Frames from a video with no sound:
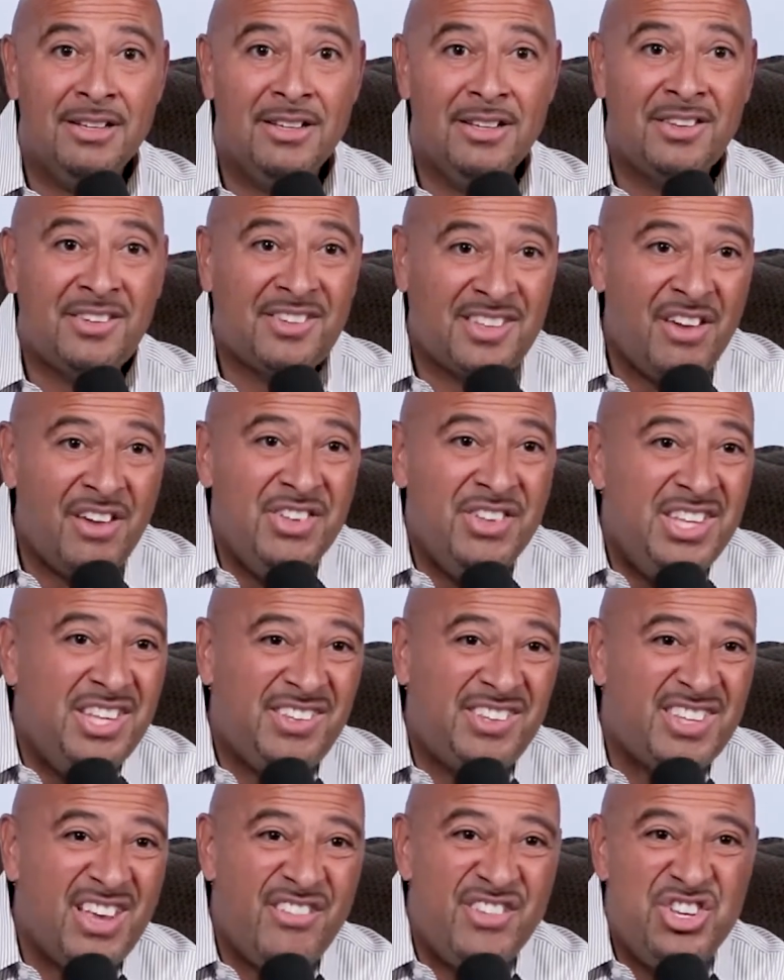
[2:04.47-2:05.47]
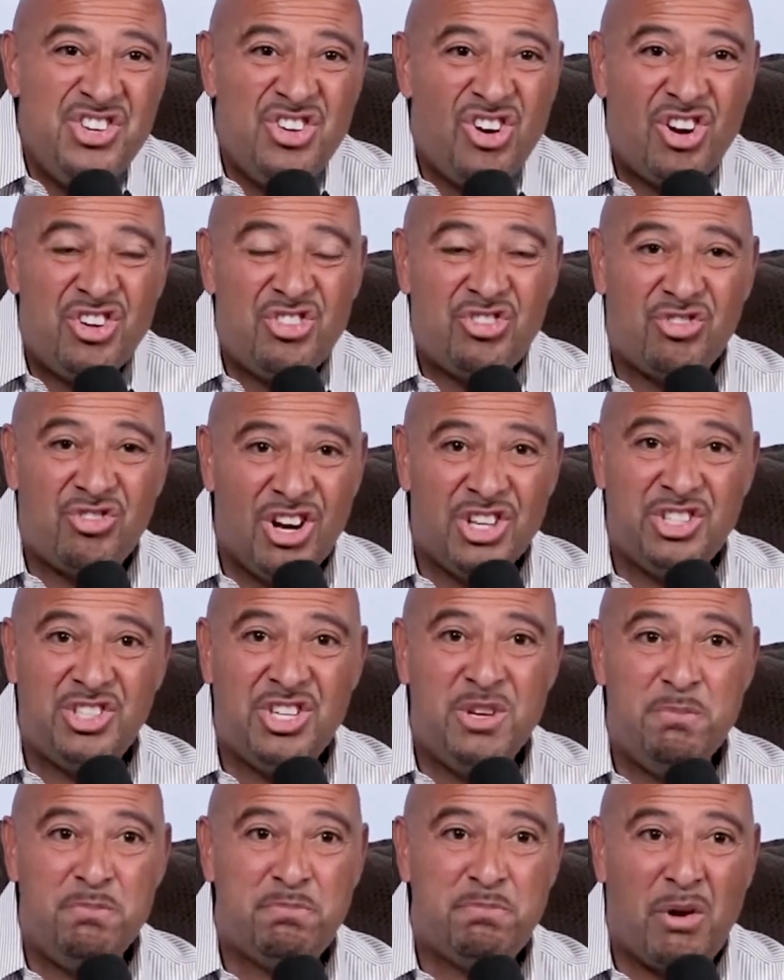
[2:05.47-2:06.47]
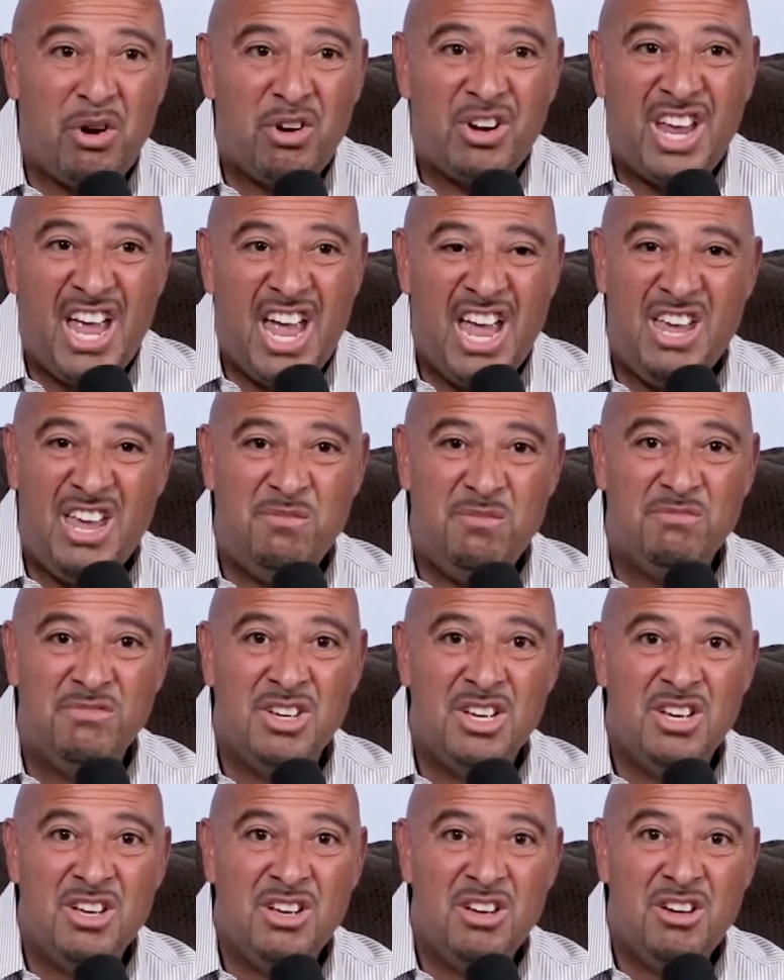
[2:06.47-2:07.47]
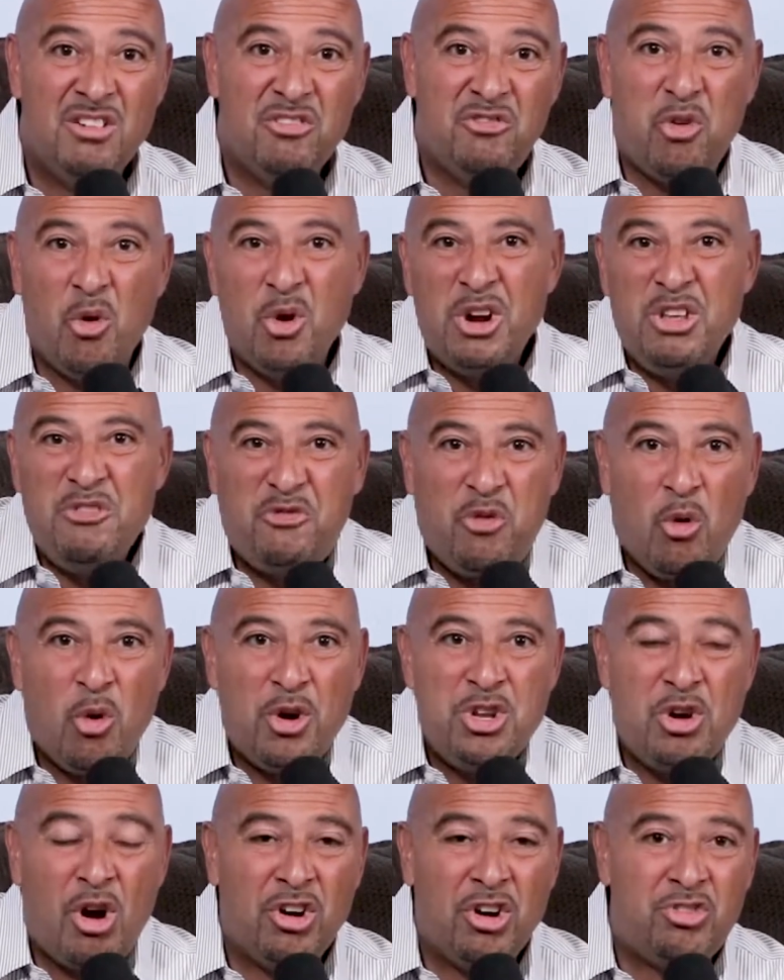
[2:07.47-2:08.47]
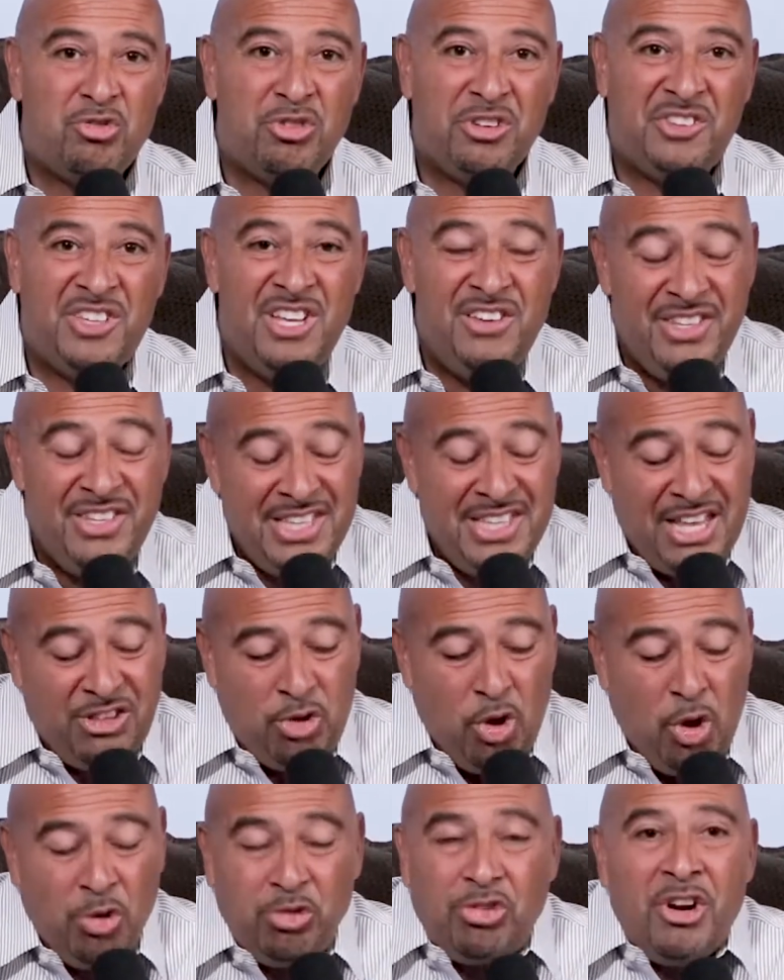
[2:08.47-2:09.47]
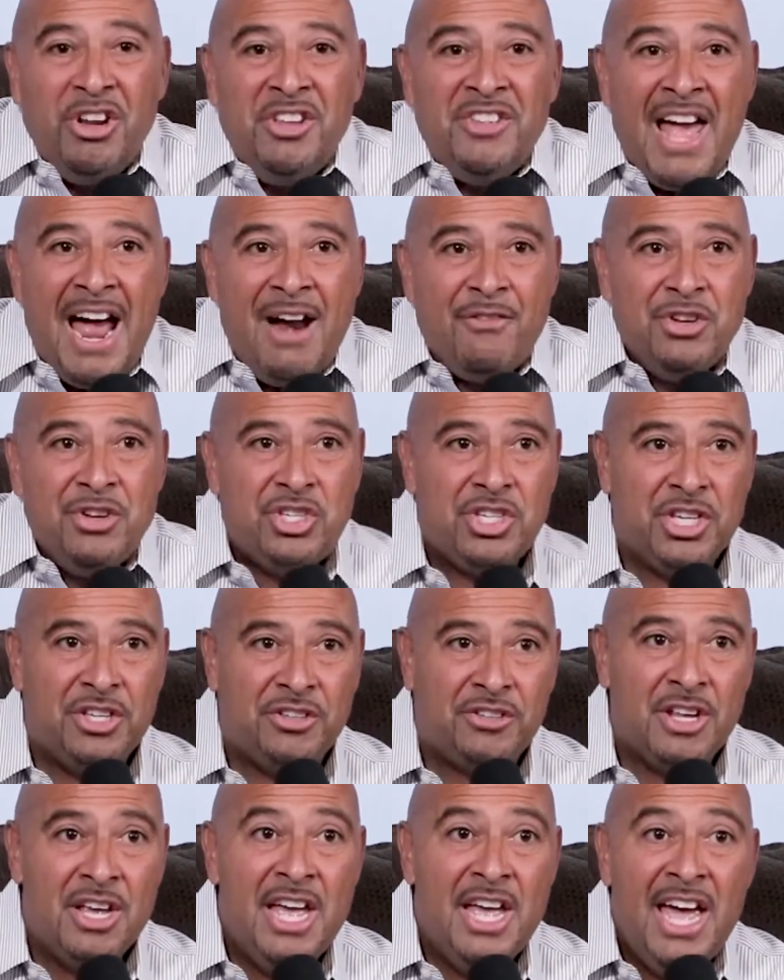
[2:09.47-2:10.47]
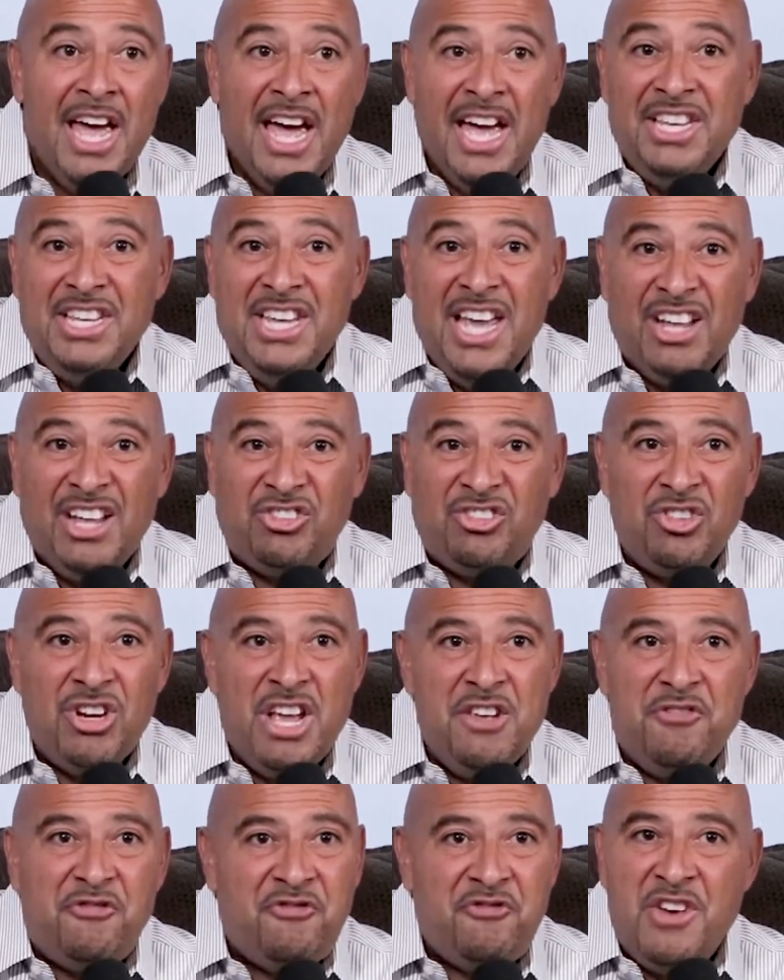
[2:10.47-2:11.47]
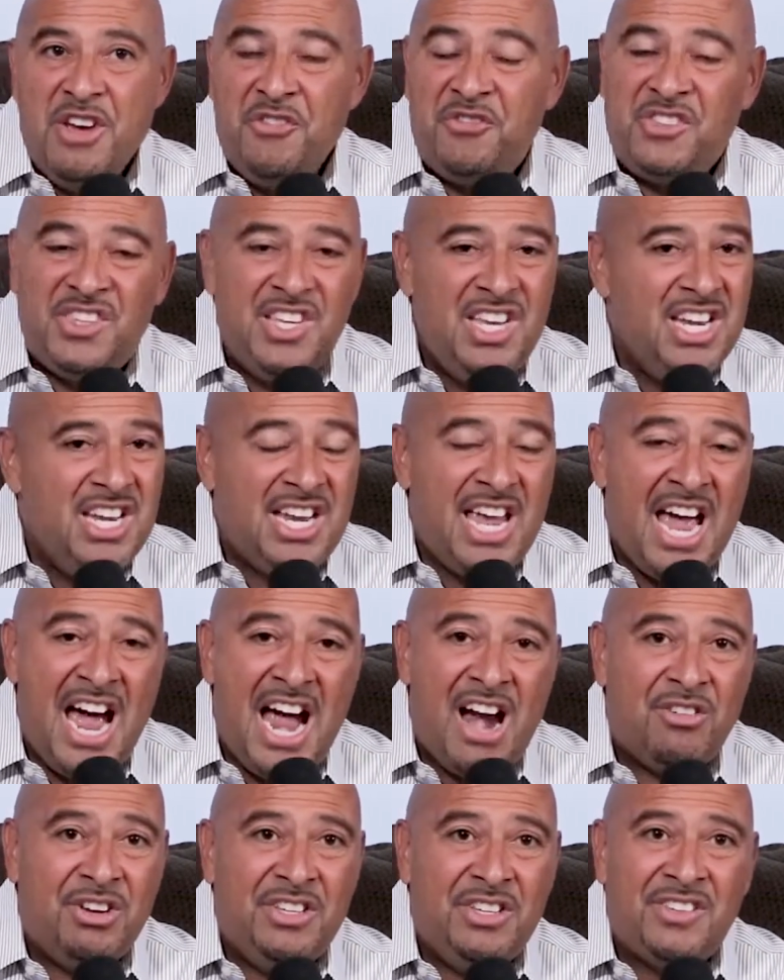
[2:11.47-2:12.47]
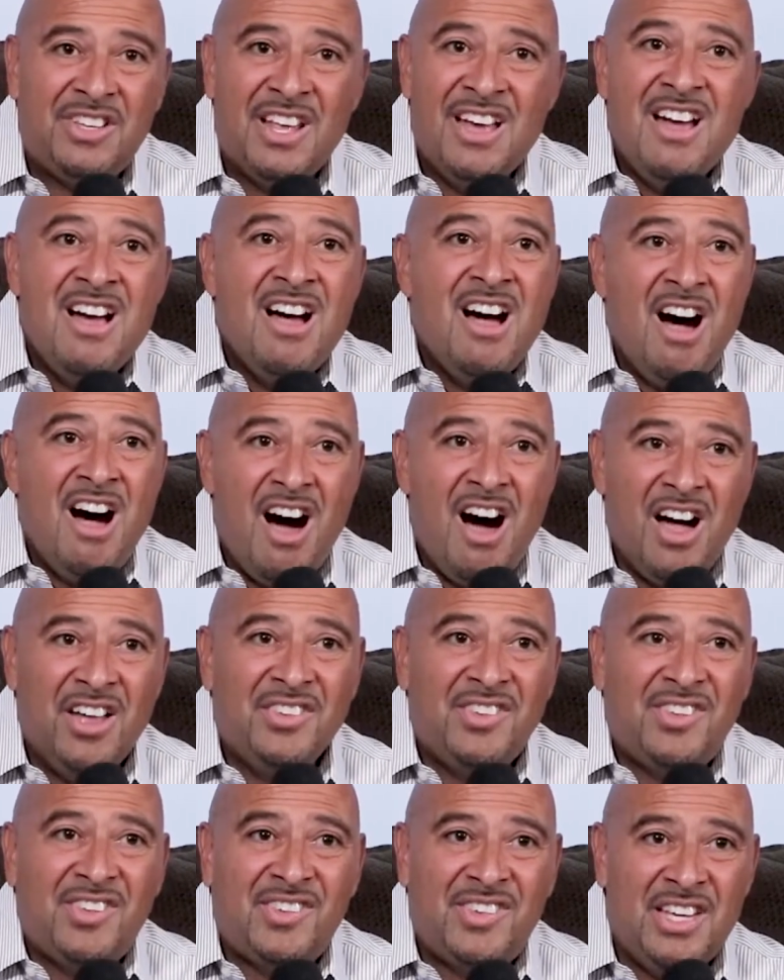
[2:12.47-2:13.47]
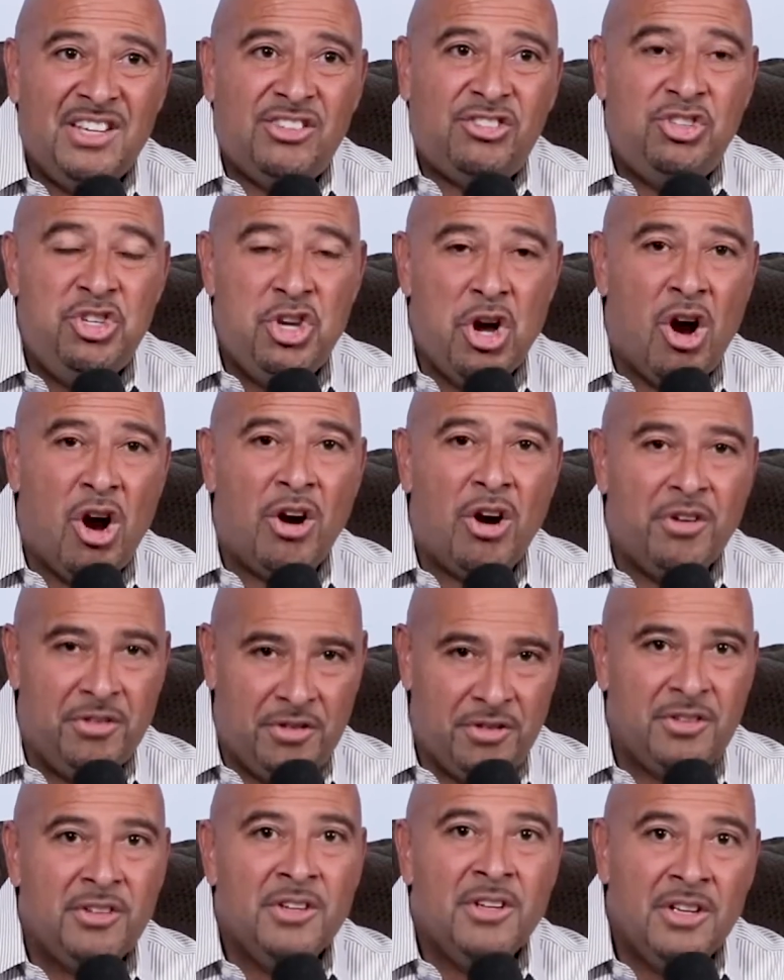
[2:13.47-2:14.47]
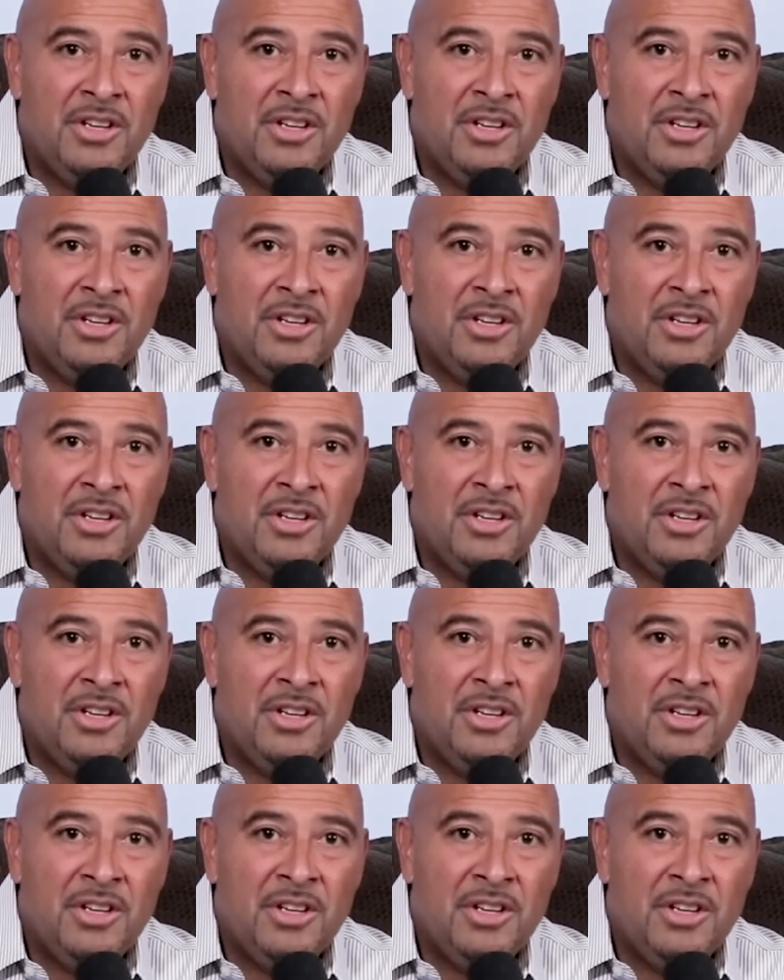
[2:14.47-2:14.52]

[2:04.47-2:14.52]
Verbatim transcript: 77 yards rushing per game, 44 yards receiving. That those are his averages. And yesterday 15 carries on 6 yards.